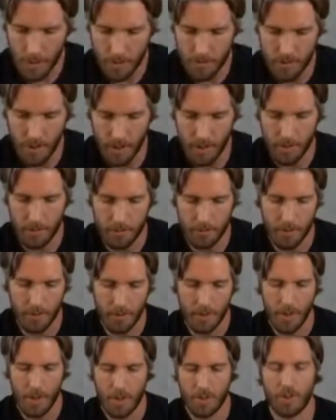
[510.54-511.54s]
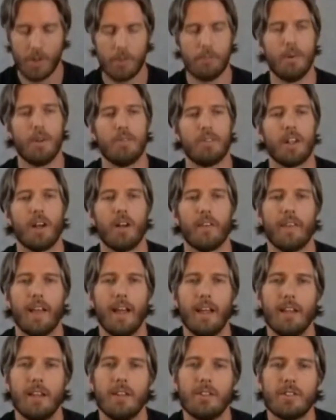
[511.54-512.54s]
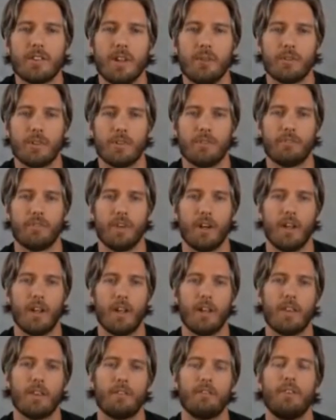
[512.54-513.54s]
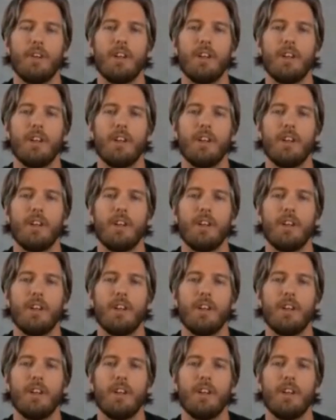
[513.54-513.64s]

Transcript: So sort of moving on then in terms of the